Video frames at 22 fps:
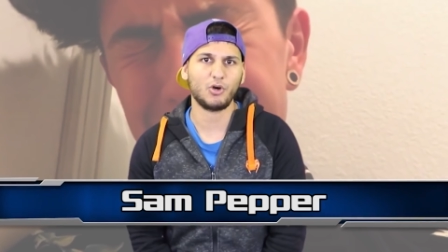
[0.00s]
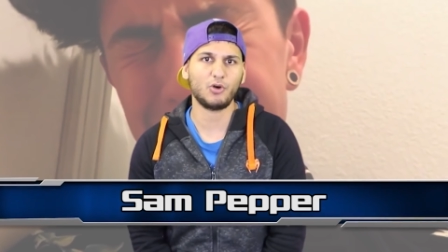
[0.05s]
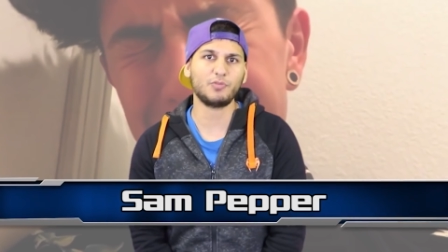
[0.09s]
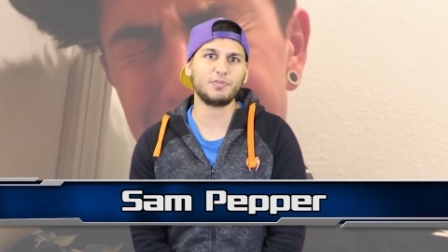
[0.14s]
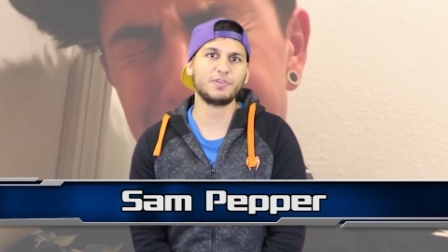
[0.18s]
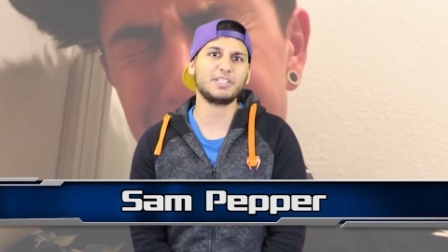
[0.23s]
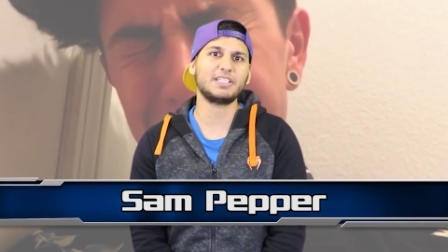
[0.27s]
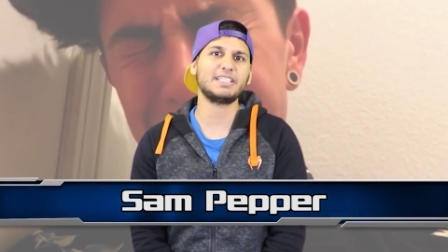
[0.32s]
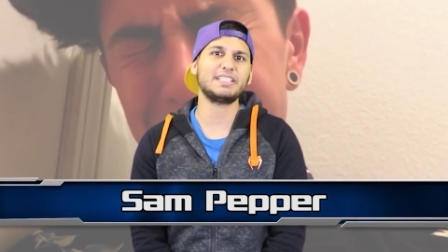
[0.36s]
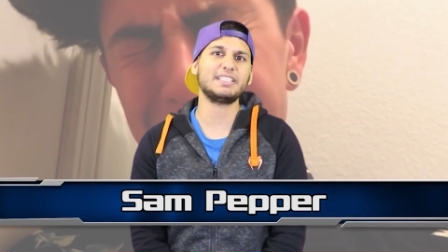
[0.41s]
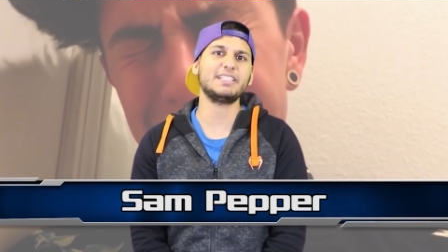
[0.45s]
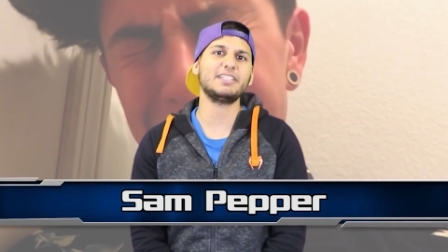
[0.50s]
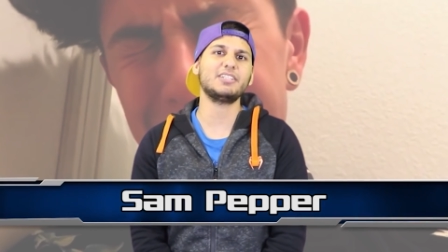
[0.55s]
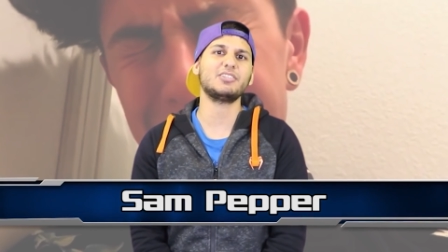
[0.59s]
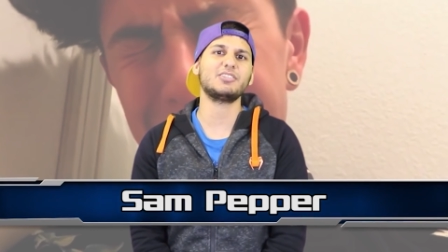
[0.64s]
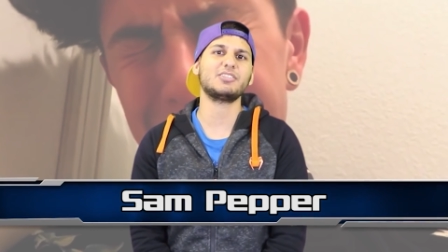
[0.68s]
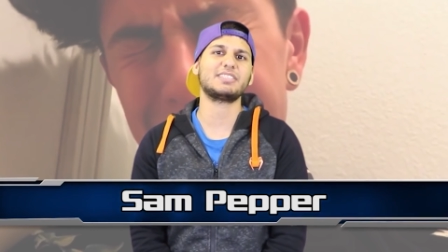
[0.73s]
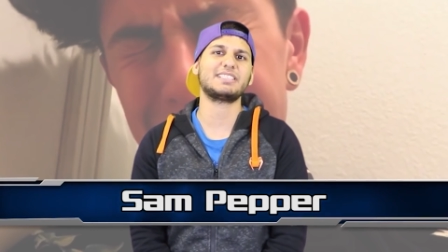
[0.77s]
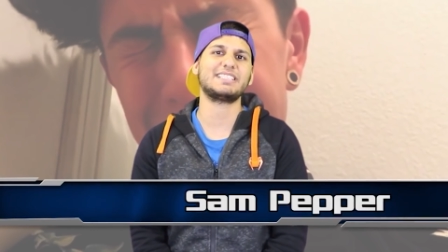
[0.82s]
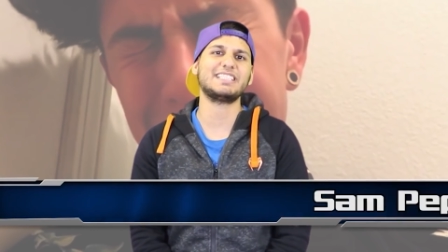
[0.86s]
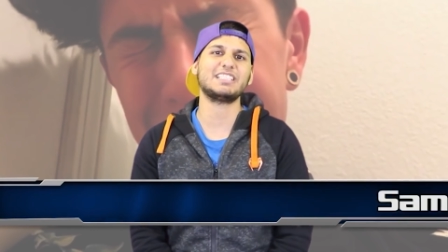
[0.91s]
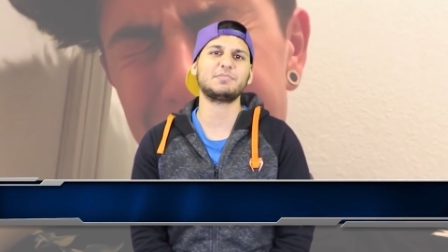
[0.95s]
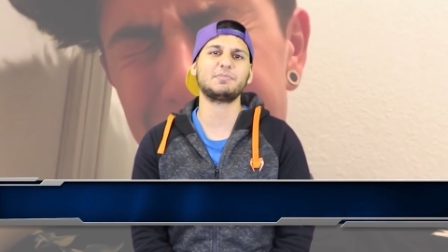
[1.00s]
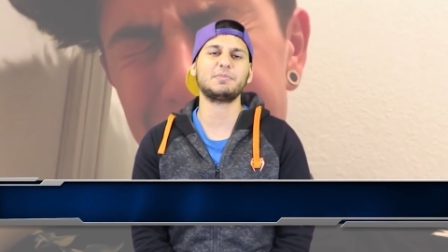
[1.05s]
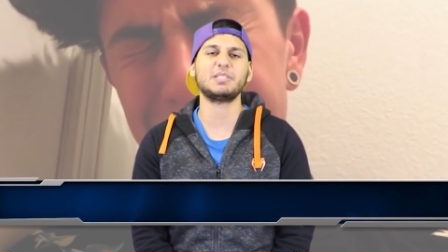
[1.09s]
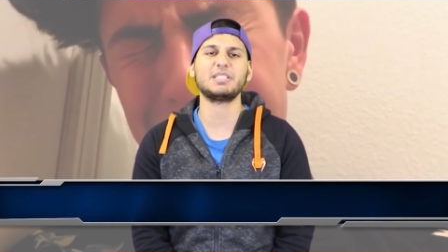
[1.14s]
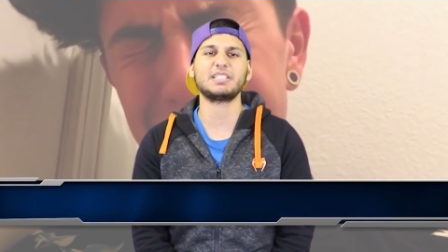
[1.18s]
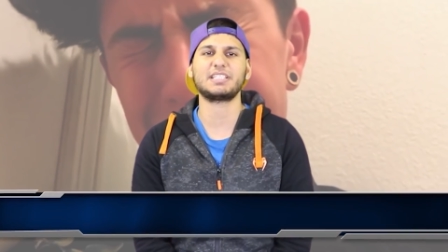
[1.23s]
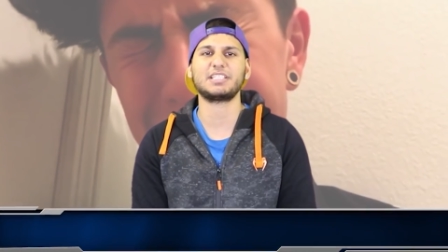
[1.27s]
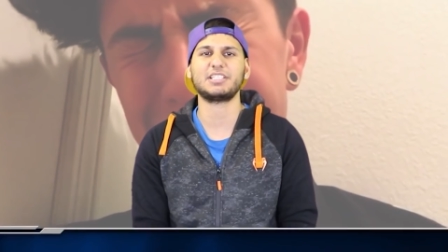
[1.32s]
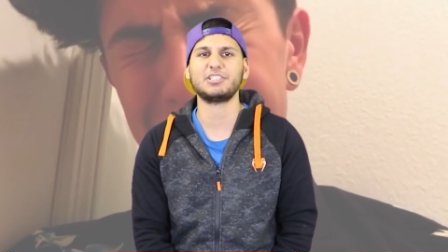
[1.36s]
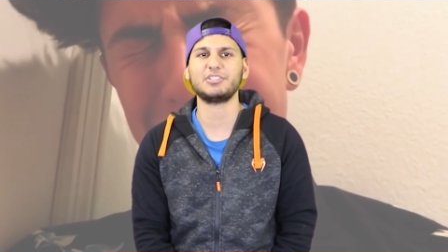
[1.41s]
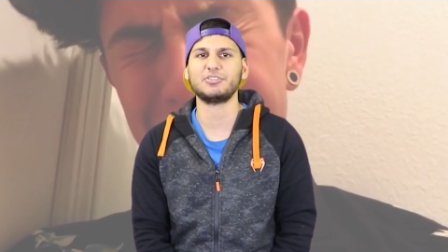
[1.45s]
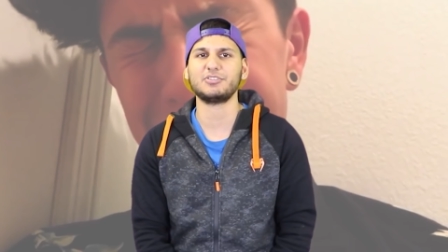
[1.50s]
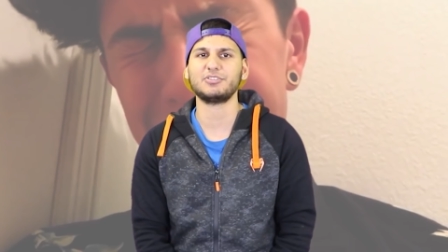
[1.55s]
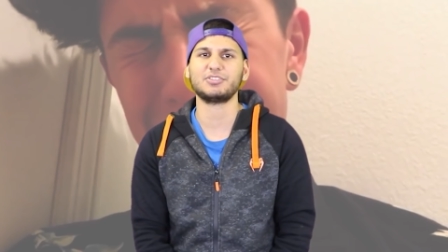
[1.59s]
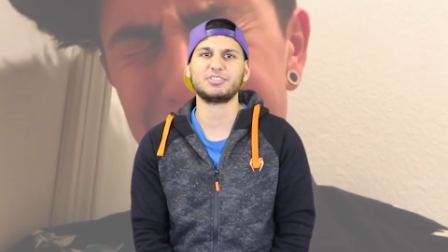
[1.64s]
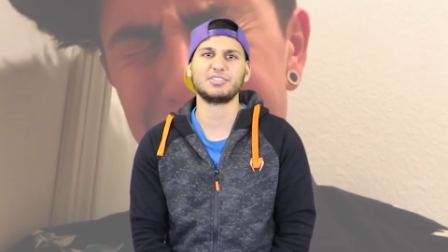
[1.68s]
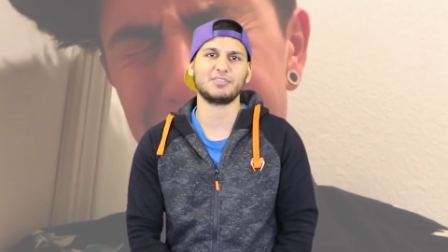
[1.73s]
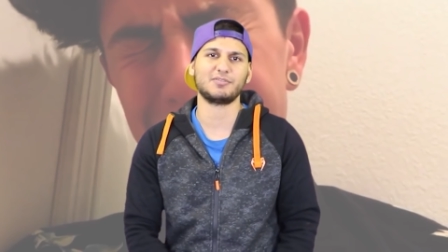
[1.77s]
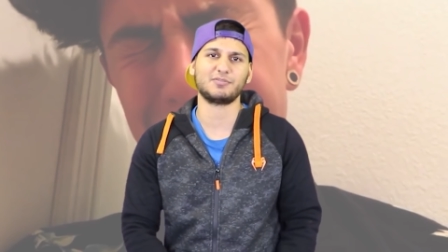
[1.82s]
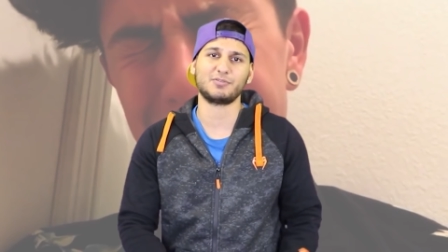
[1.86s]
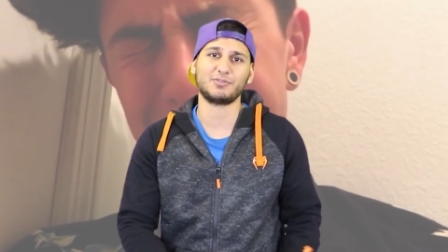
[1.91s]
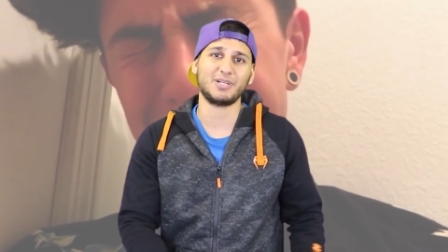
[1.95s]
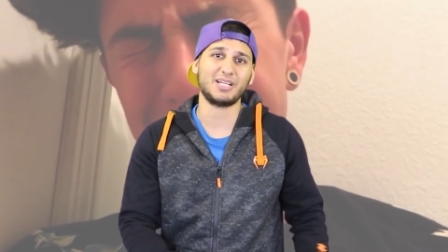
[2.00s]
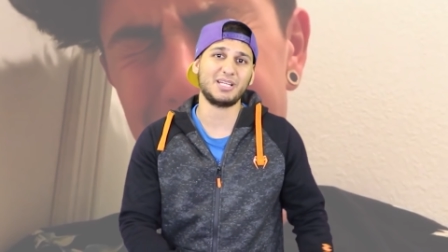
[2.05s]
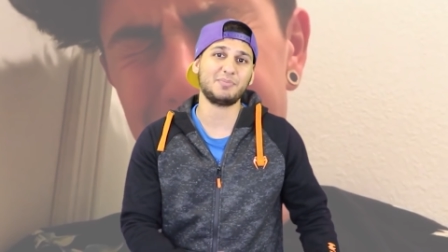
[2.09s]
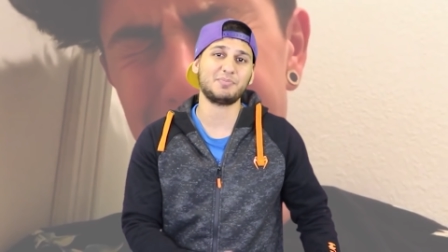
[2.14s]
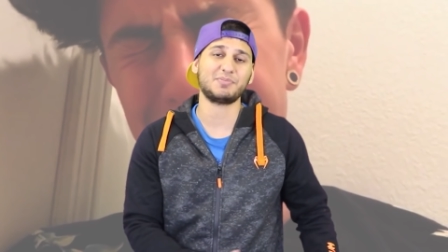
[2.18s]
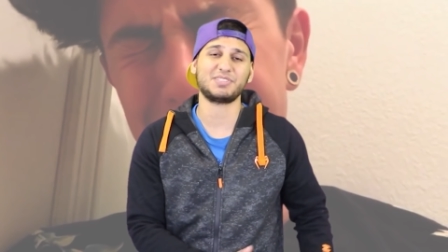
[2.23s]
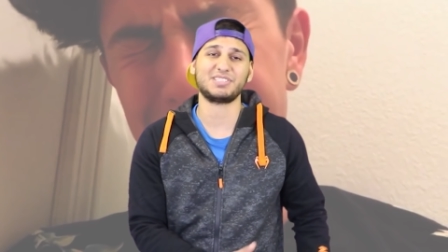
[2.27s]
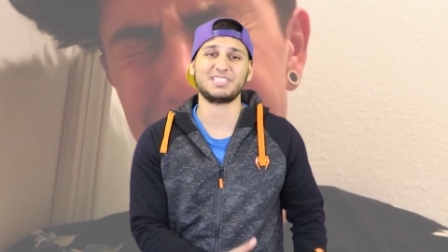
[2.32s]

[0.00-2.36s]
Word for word: Over the years, he has been accused of rape rape,